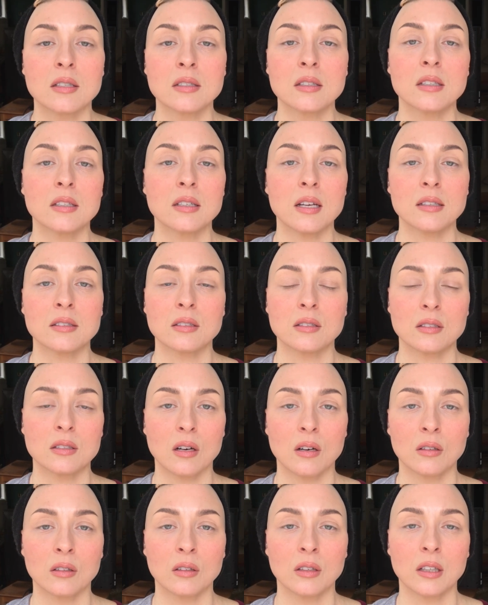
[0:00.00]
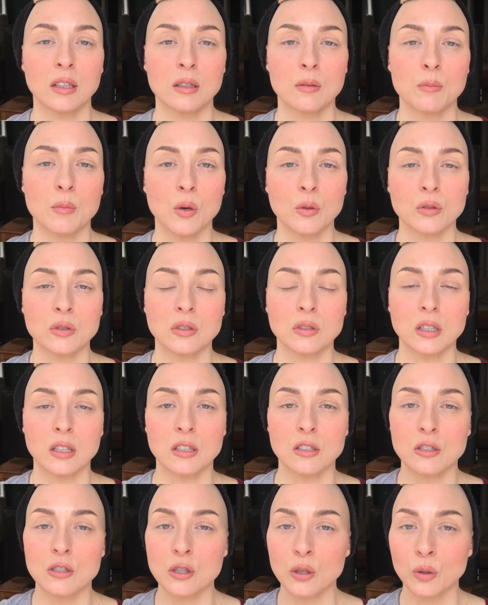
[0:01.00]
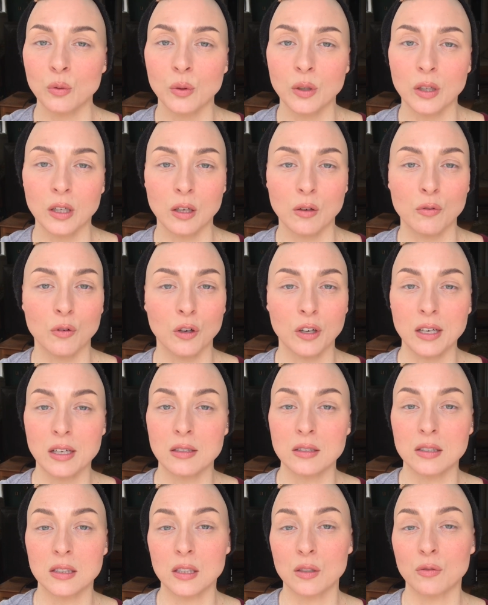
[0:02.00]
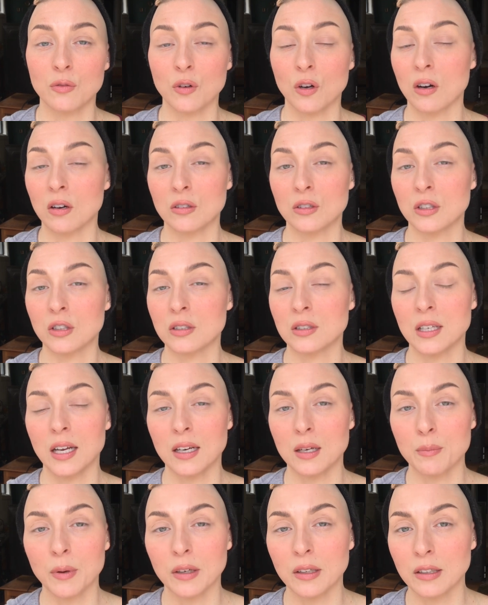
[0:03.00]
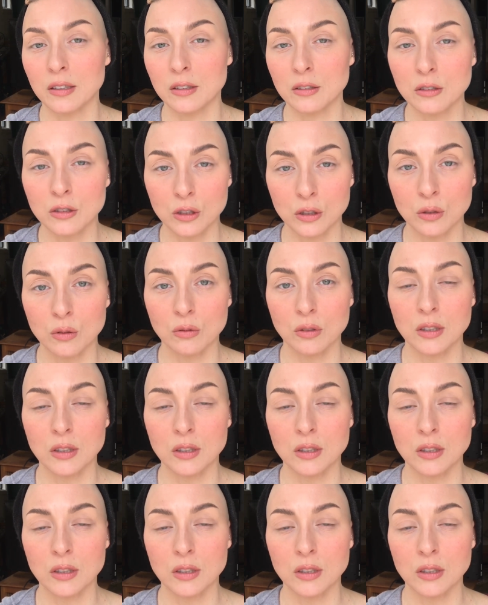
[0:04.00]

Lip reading: isn't necessarily the most intuitive or easy for just anybody to do.